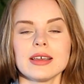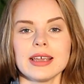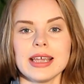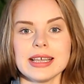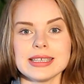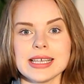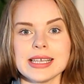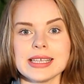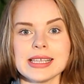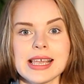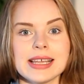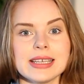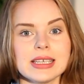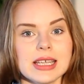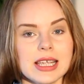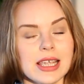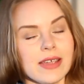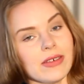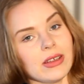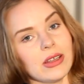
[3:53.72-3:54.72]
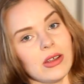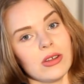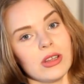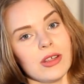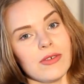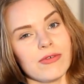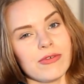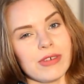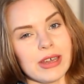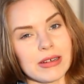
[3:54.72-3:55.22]
as I said, even on
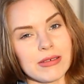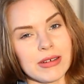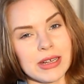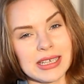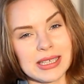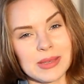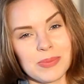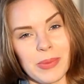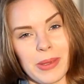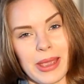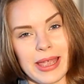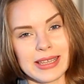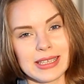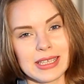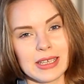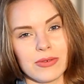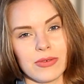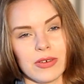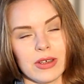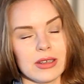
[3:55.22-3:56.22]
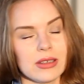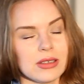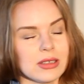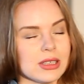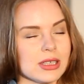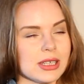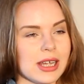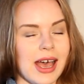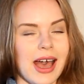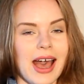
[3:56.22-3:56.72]
a very expensive and
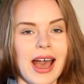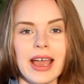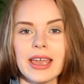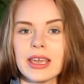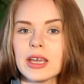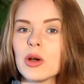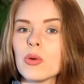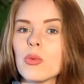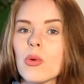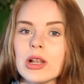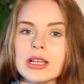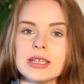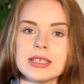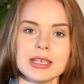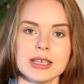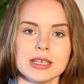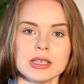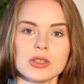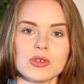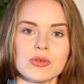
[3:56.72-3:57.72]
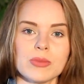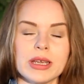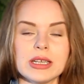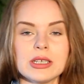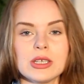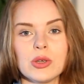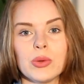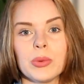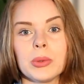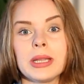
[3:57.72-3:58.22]
high quality
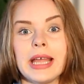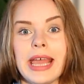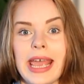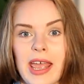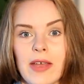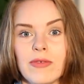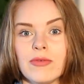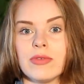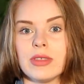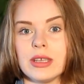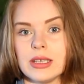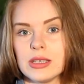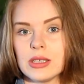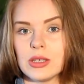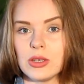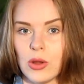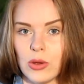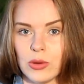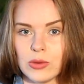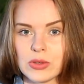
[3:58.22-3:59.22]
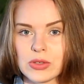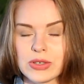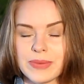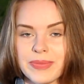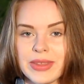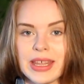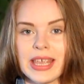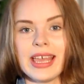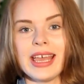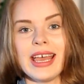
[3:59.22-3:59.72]
instrument, you will have these notes.
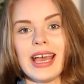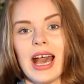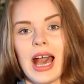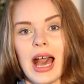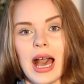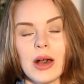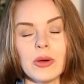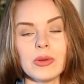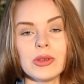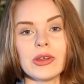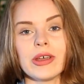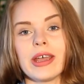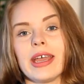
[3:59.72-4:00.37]
How you